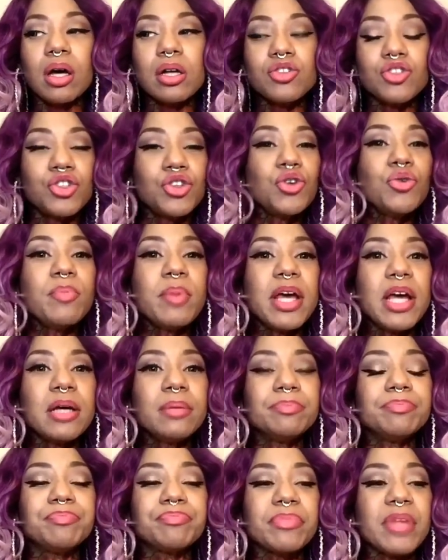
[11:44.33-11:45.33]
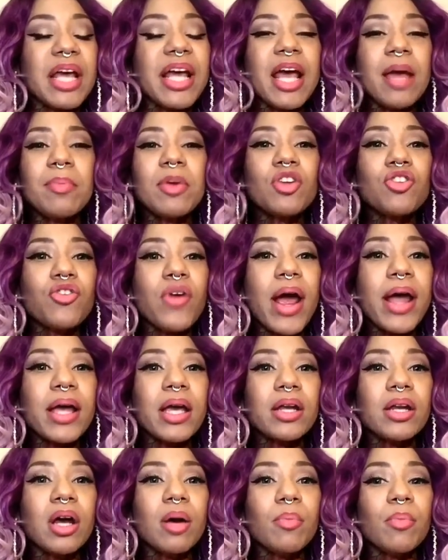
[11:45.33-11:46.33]
to me. They gave me a
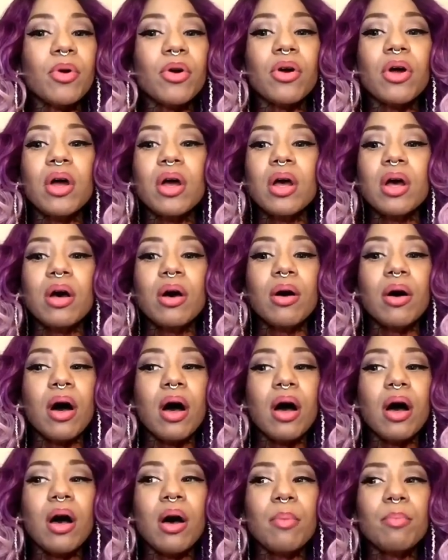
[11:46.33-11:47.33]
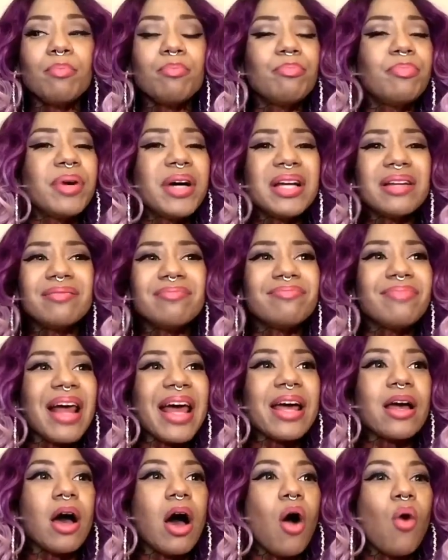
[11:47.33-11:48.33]
tracking number. But
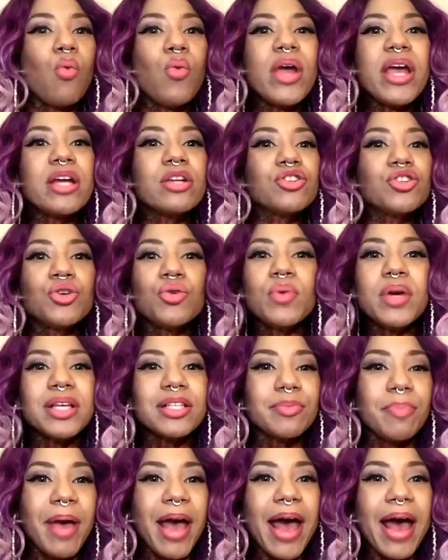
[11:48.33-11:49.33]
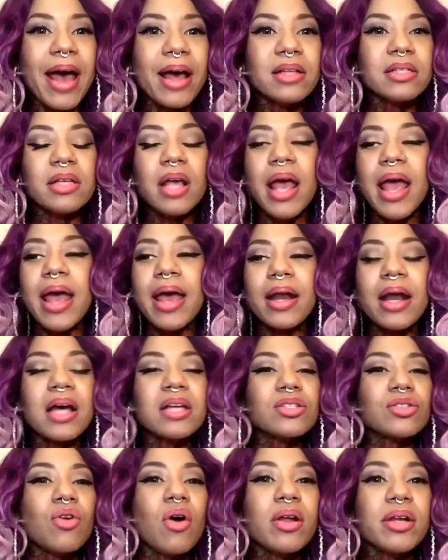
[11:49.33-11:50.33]
like a week, 2 weeks passed and I
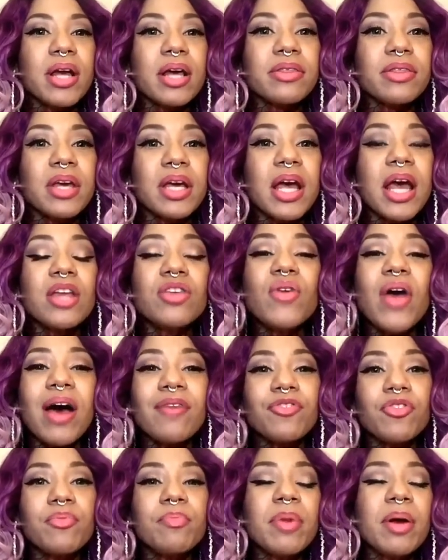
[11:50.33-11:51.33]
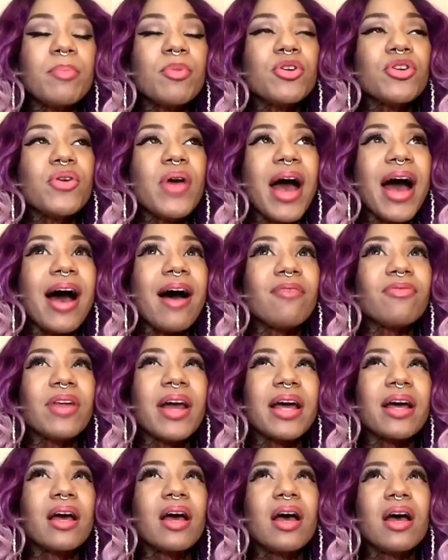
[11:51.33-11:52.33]
saw nothing. And you have to remember, you have
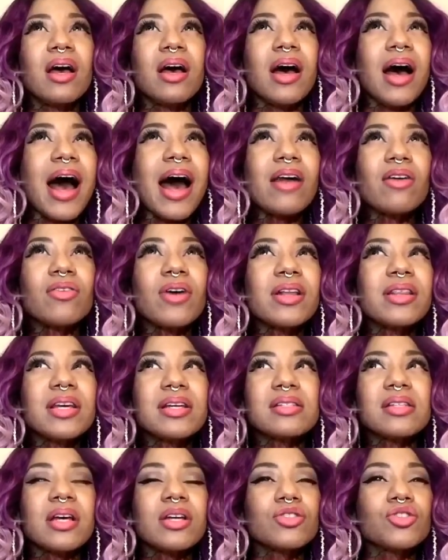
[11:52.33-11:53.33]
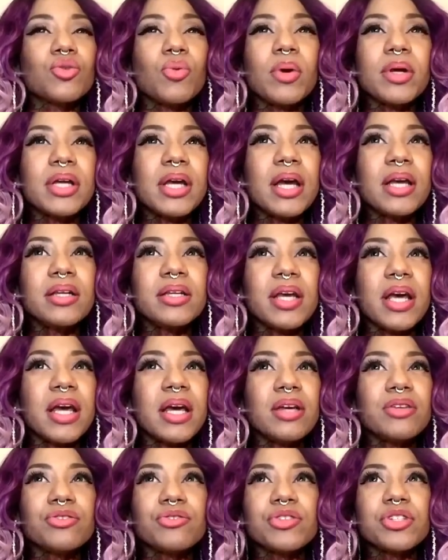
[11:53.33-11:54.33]
like, I don't know, I think it's like 28
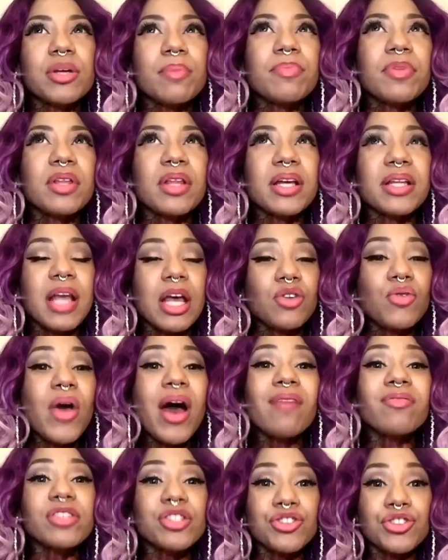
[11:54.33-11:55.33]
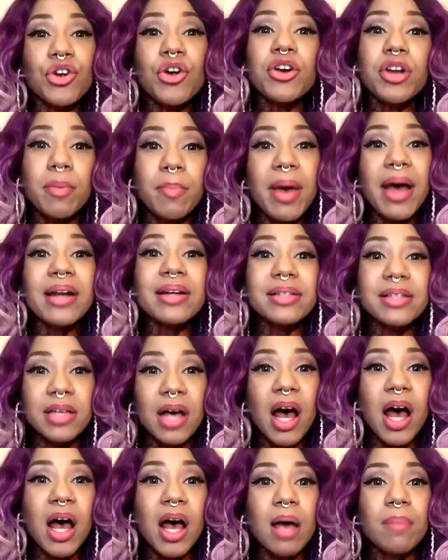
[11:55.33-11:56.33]
days or something like that. You have a certain amount of
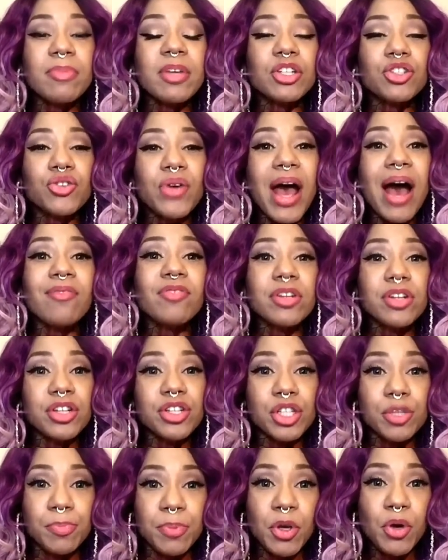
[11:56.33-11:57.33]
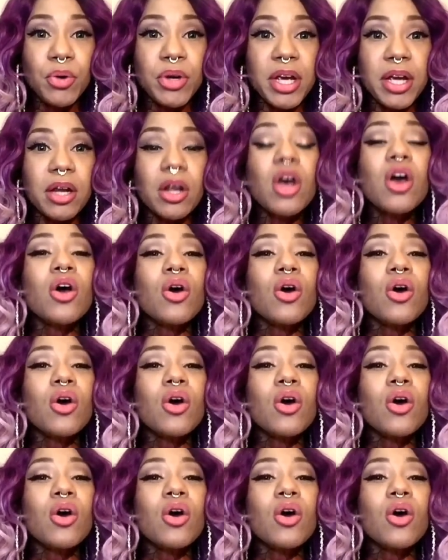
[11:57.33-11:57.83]
time that you have to dispute it